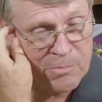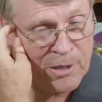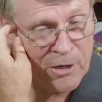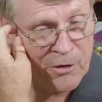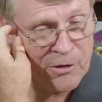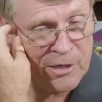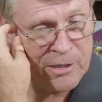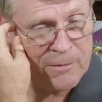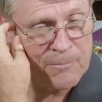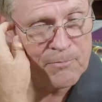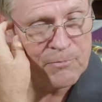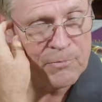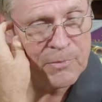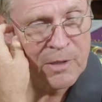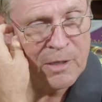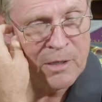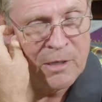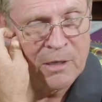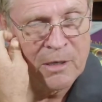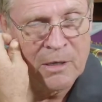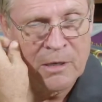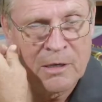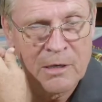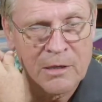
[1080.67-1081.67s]
period?
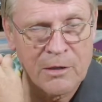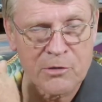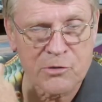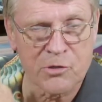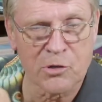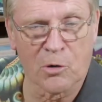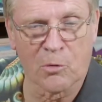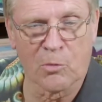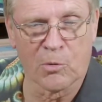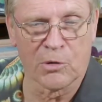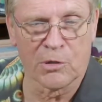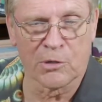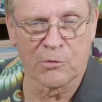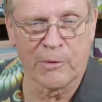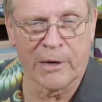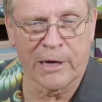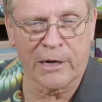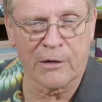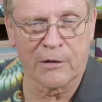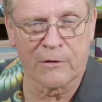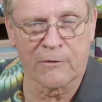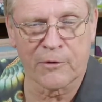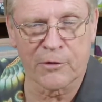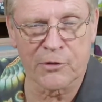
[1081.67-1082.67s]
There's no world
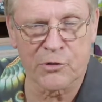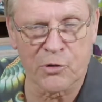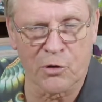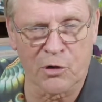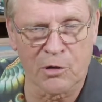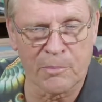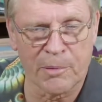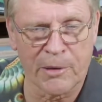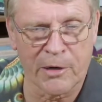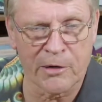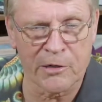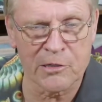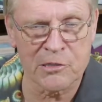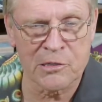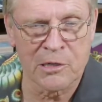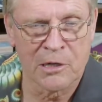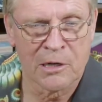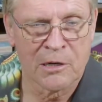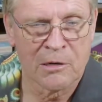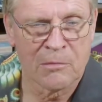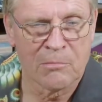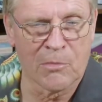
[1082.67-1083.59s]
record for short periods.